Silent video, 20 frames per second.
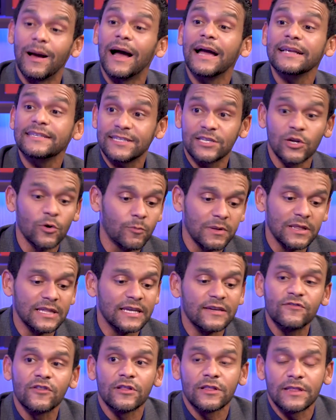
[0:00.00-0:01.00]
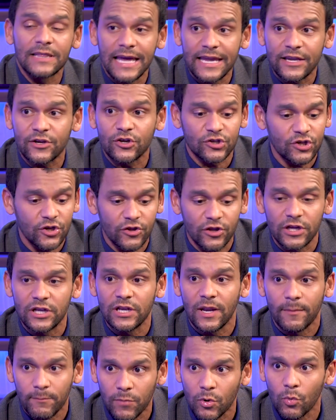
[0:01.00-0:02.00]
I still believe the Lakers are the
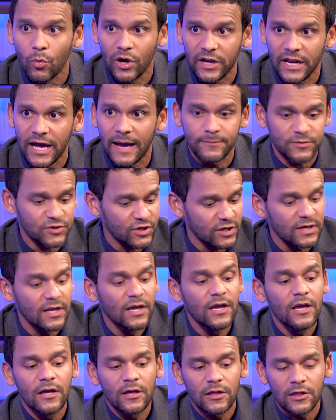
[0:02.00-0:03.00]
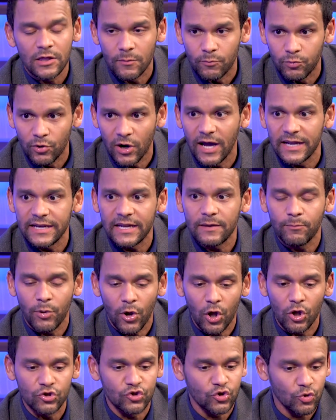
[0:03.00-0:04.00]
number one option, LeBron and
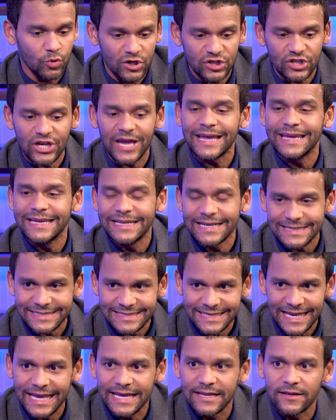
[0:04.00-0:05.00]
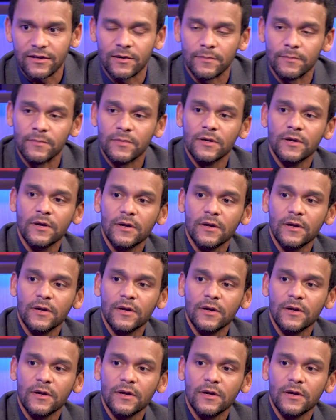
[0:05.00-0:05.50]
Paul George in a tandem.